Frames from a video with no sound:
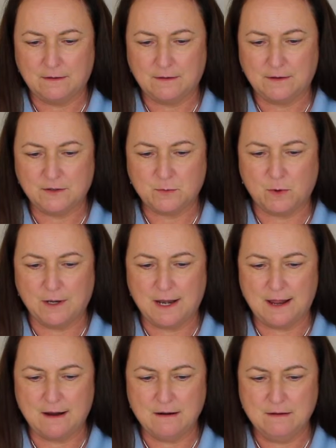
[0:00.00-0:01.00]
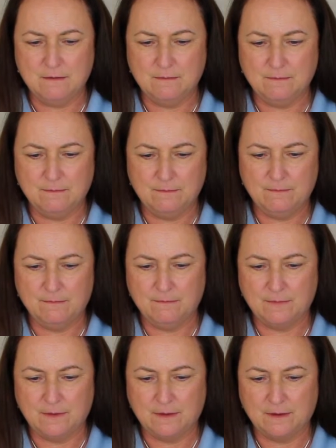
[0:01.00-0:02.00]
There's 1 layer.
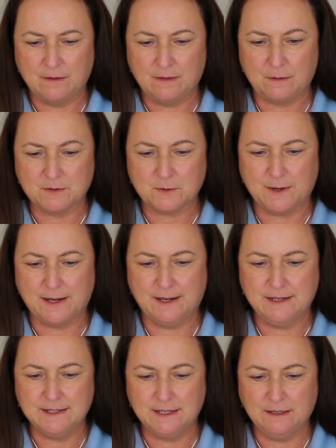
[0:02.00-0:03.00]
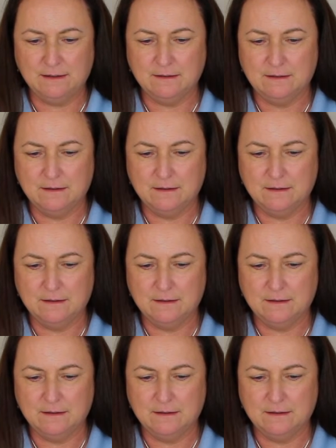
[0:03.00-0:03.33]
That was quite easy.